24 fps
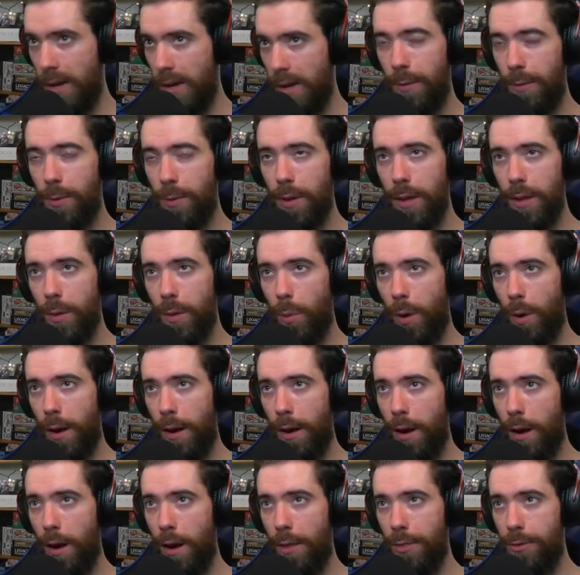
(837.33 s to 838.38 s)
I really
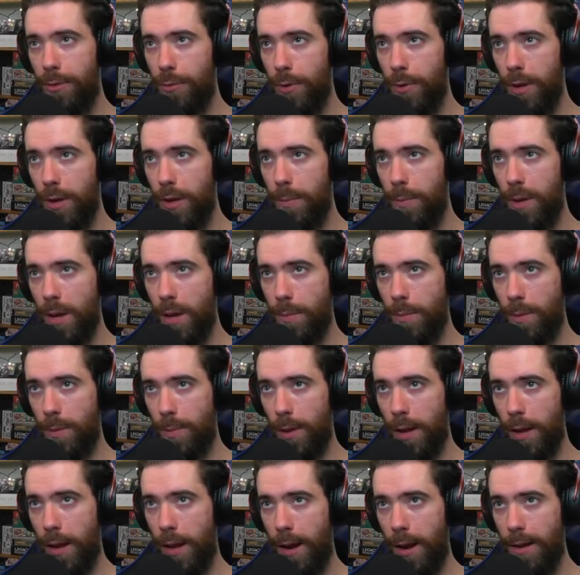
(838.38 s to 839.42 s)
wanted on 3 to be able to
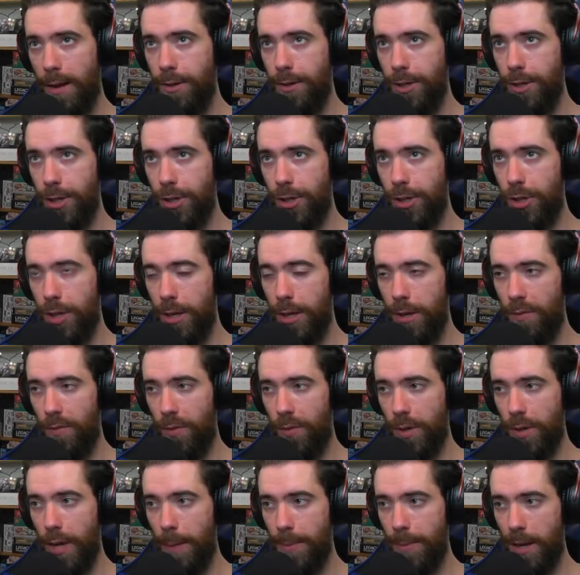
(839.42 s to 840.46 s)
play an energy cheat. If
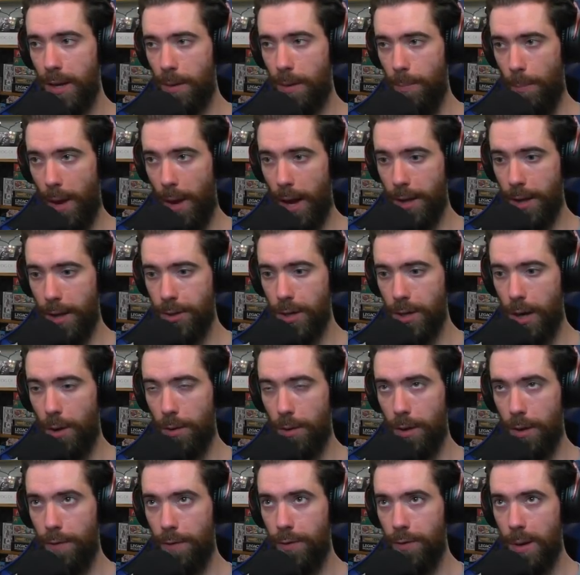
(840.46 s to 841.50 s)
we top deck Magik, I
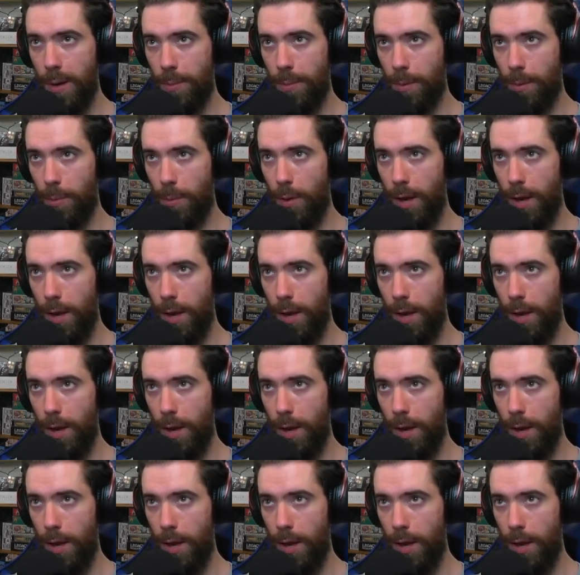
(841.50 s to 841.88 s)
would love to be able to